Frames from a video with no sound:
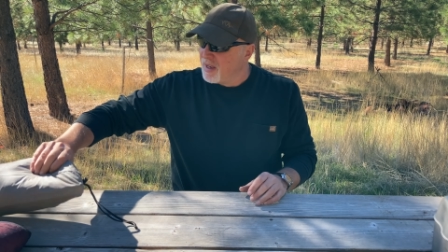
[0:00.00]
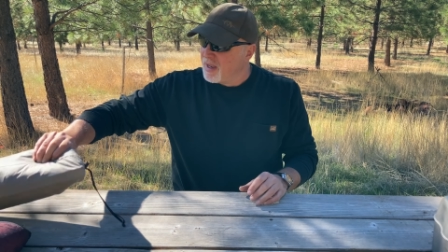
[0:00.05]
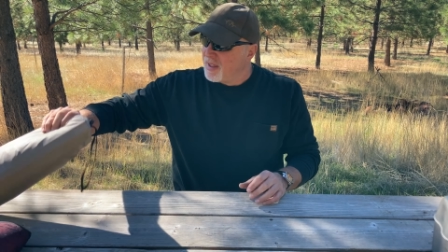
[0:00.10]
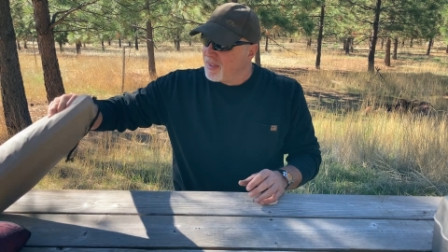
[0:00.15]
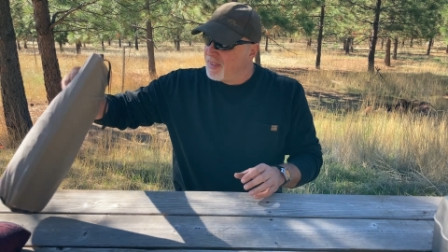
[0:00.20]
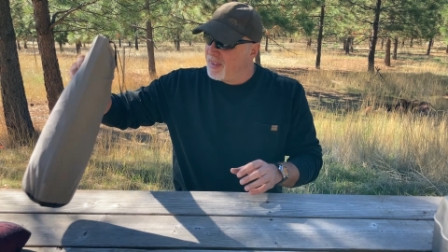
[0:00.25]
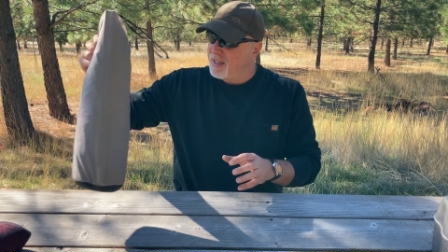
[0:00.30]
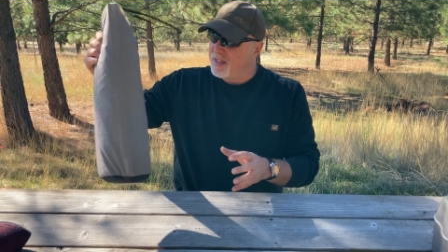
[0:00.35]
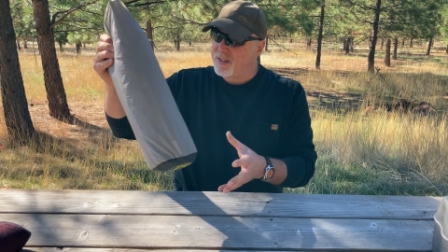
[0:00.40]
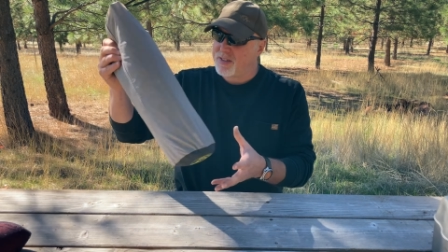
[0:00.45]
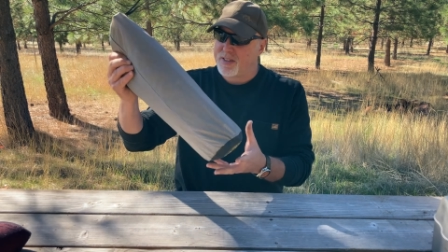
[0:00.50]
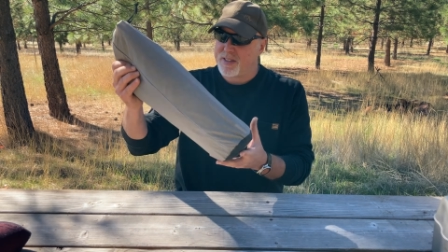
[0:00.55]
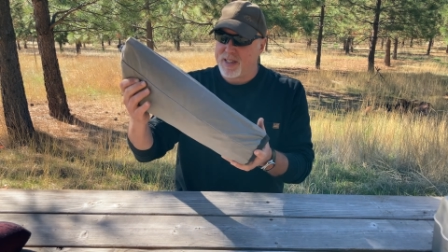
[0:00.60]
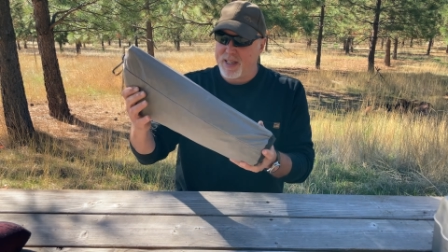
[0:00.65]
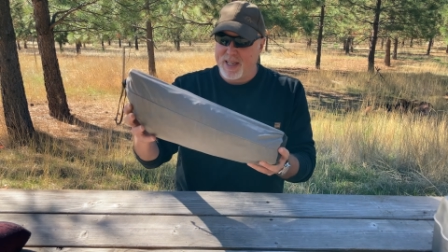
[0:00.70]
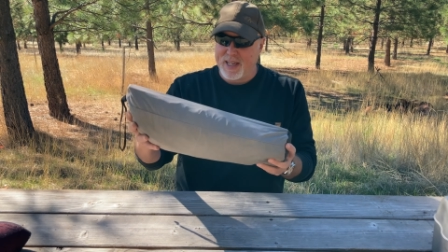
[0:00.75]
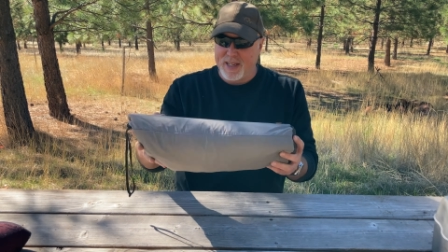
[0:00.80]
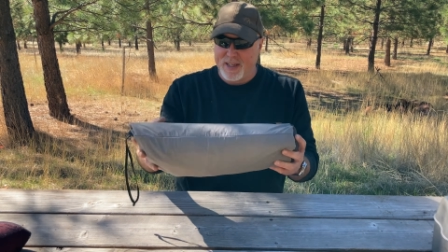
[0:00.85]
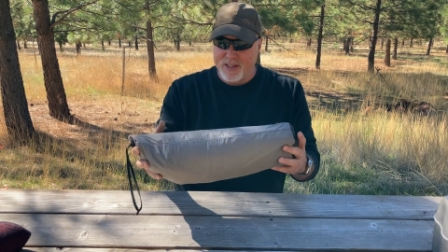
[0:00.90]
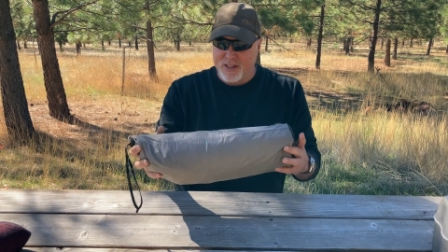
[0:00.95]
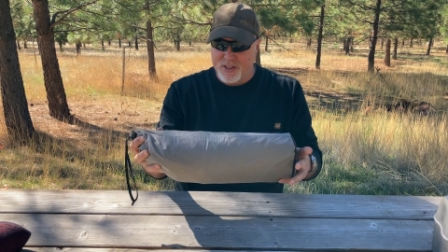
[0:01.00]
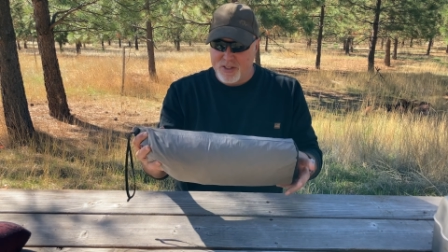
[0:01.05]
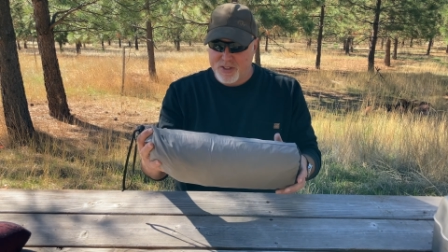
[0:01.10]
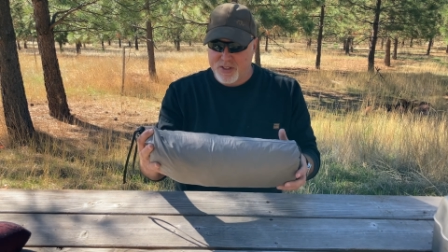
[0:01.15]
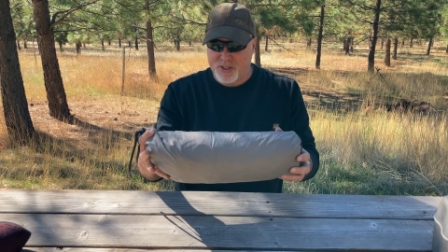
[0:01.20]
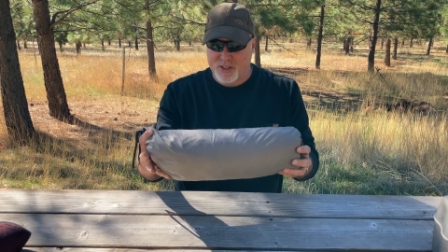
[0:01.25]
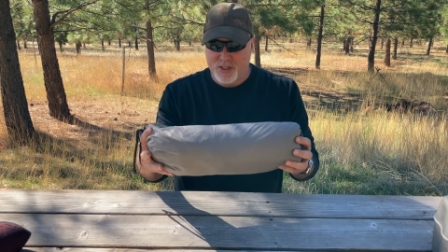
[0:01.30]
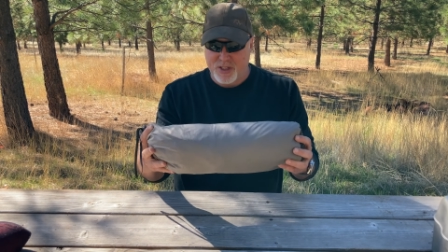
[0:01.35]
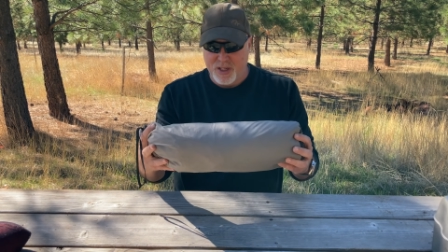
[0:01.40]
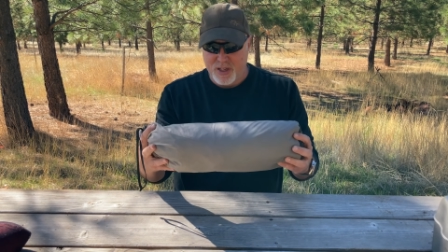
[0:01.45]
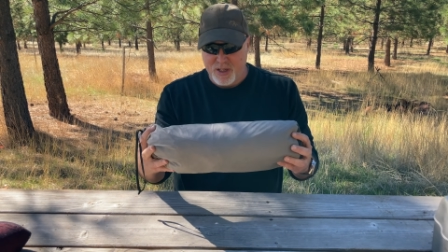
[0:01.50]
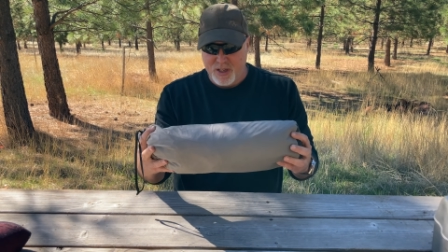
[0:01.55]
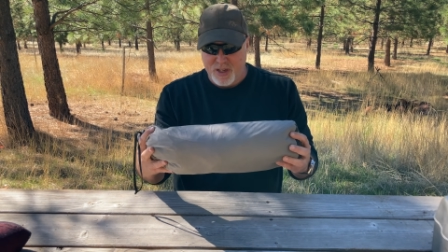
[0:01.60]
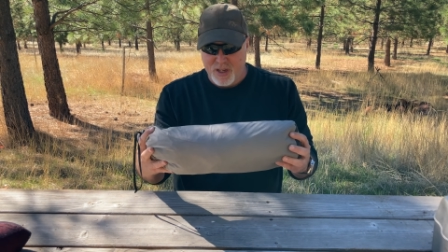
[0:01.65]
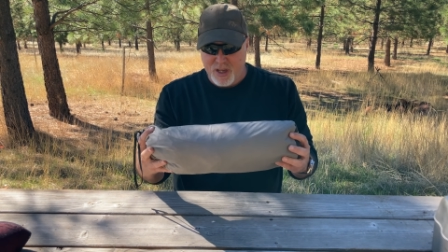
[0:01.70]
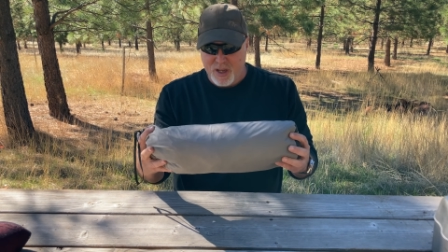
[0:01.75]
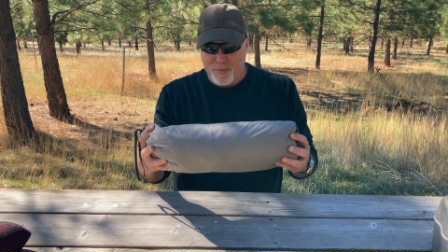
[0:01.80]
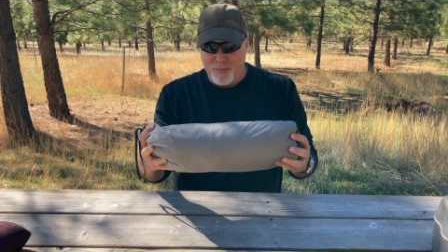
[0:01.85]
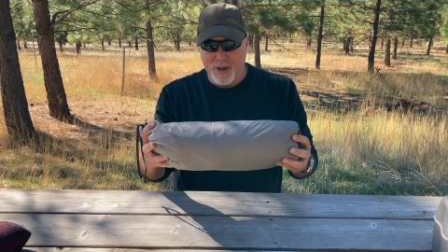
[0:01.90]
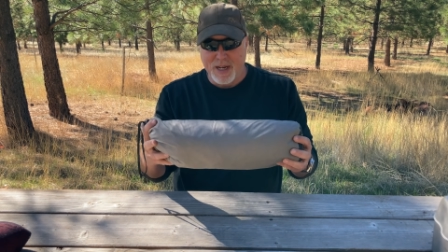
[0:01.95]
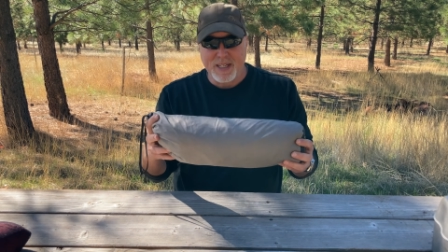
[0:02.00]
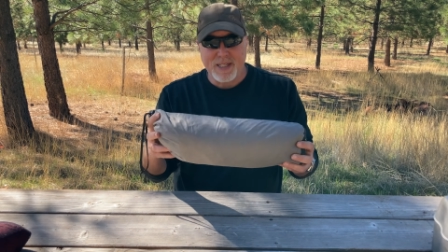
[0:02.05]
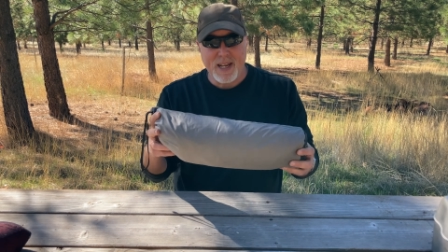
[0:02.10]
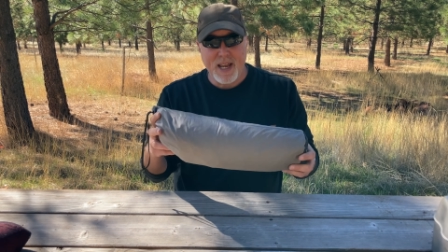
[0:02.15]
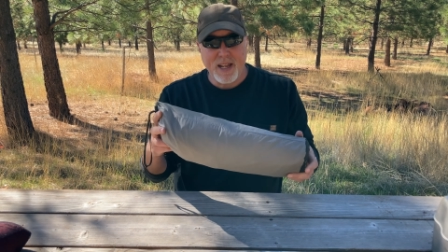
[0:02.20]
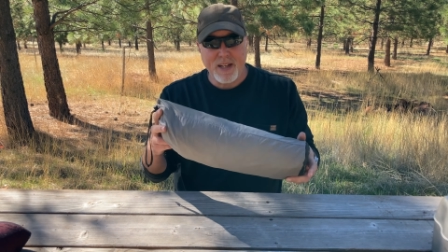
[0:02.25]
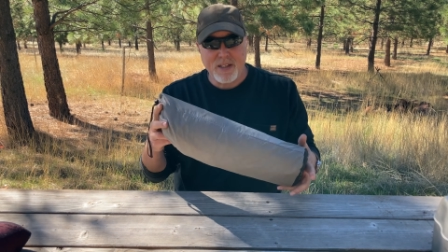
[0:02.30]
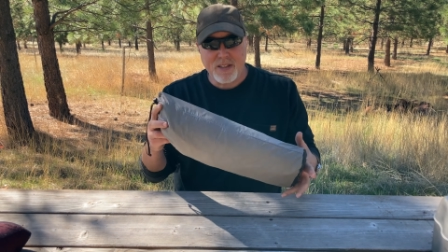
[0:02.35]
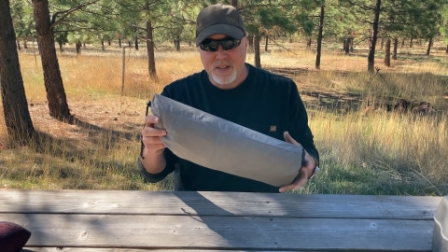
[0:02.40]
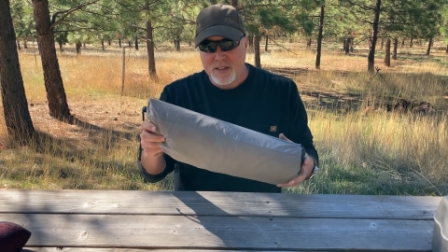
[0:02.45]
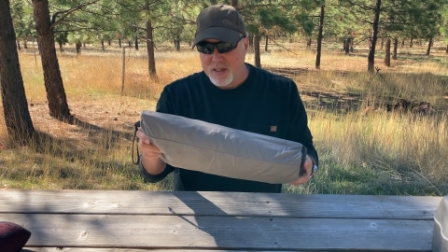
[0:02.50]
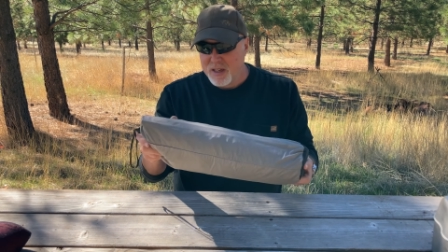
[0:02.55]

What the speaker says: This is my tent.